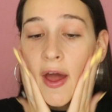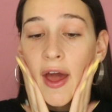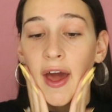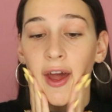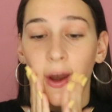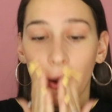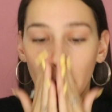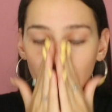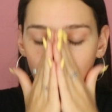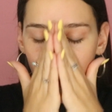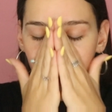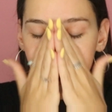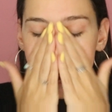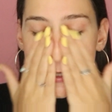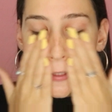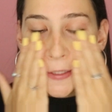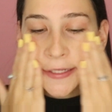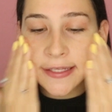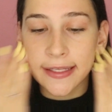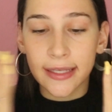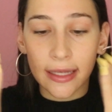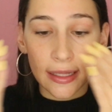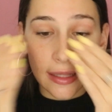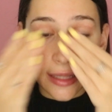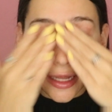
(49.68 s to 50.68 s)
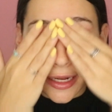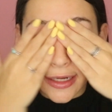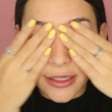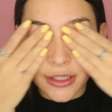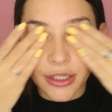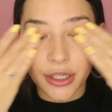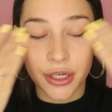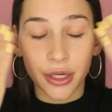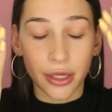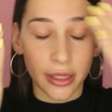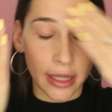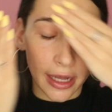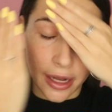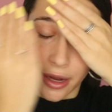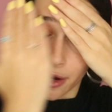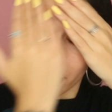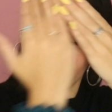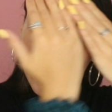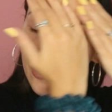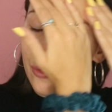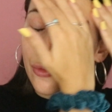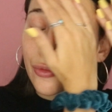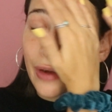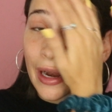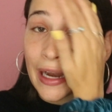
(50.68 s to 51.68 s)
And I always like to do like
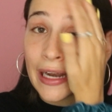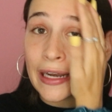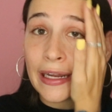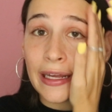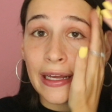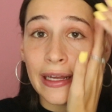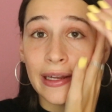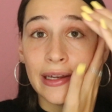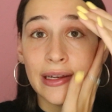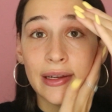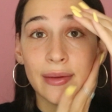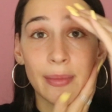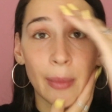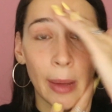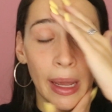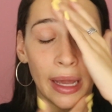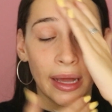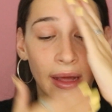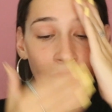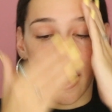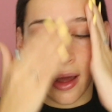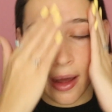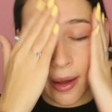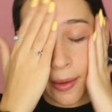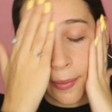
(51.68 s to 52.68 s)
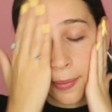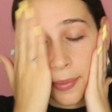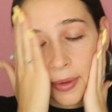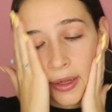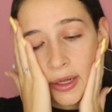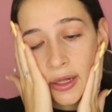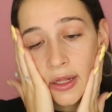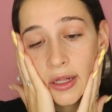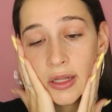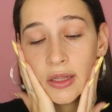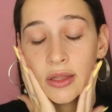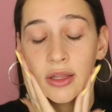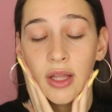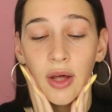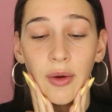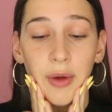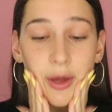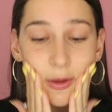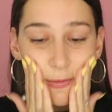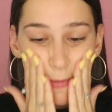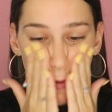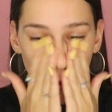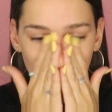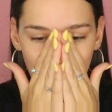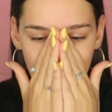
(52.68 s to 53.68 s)
radiant makeup and
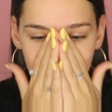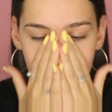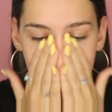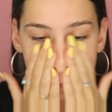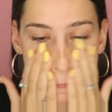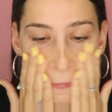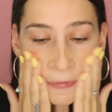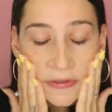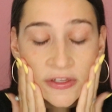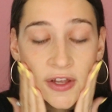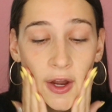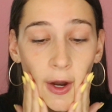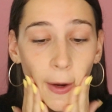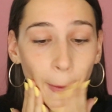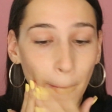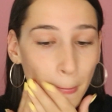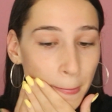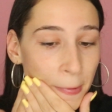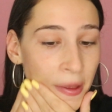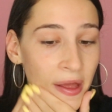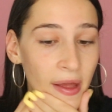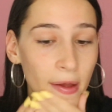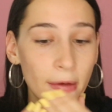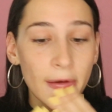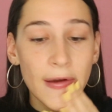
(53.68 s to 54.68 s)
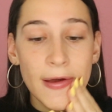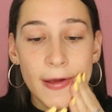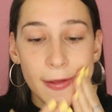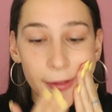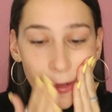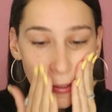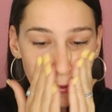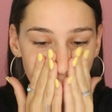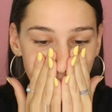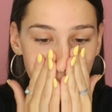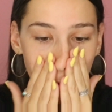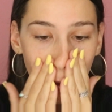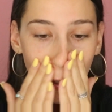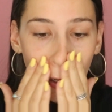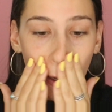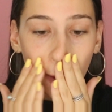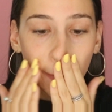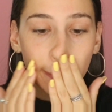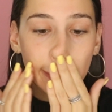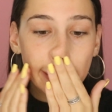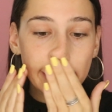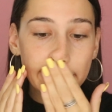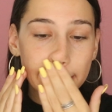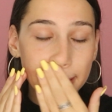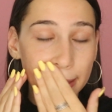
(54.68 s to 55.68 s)
glowy makeup. So that's what I'll
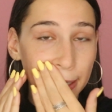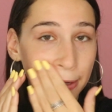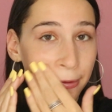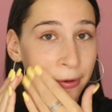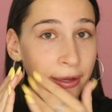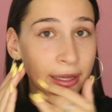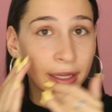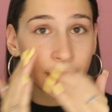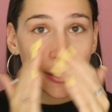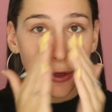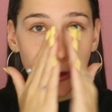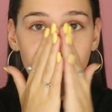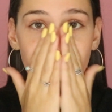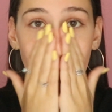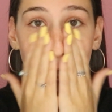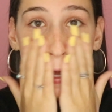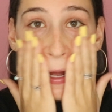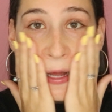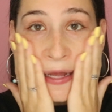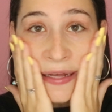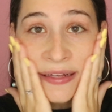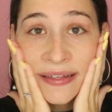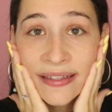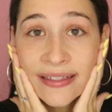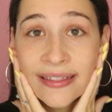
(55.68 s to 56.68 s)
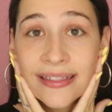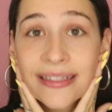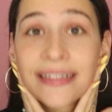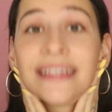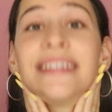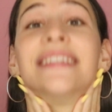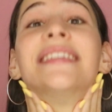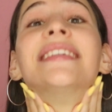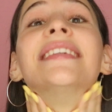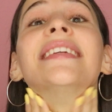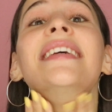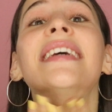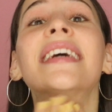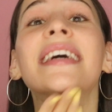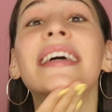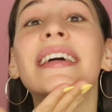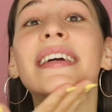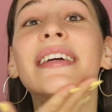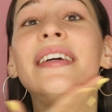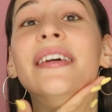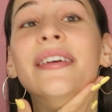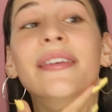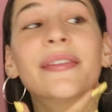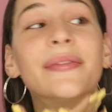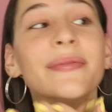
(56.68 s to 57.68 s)
be showing you guys
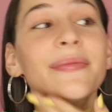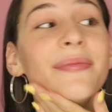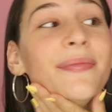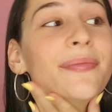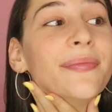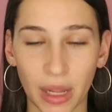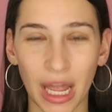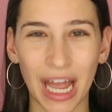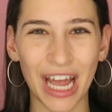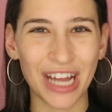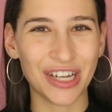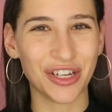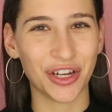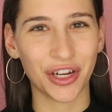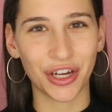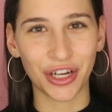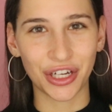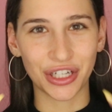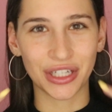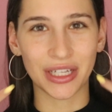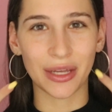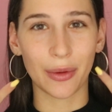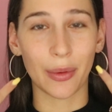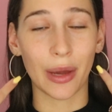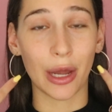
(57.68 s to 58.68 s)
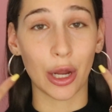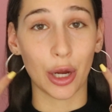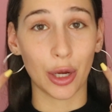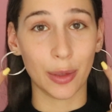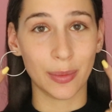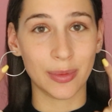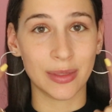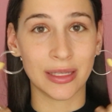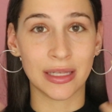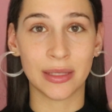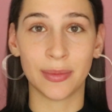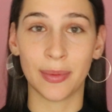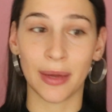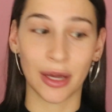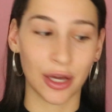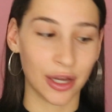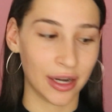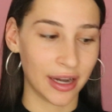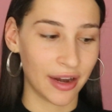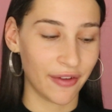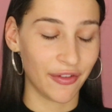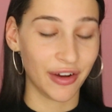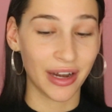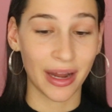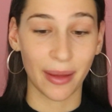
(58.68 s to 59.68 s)
today. I don't usually wear hoops this big on
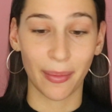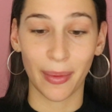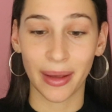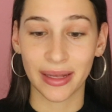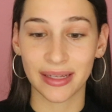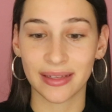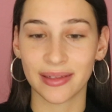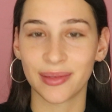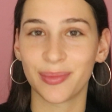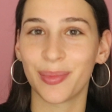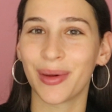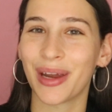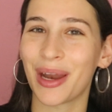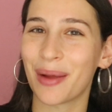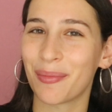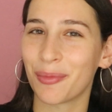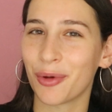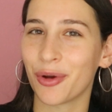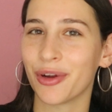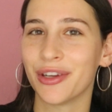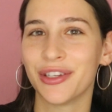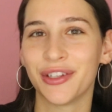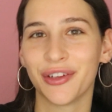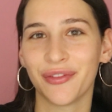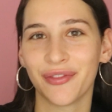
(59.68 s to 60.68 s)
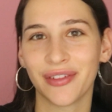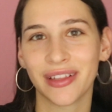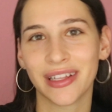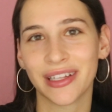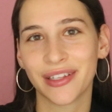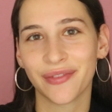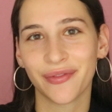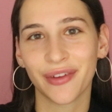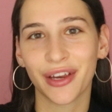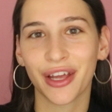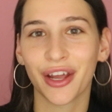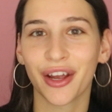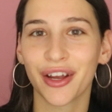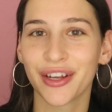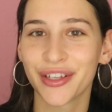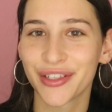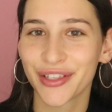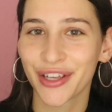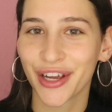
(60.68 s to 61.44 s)
an everyday basis, but I'm going to for this video,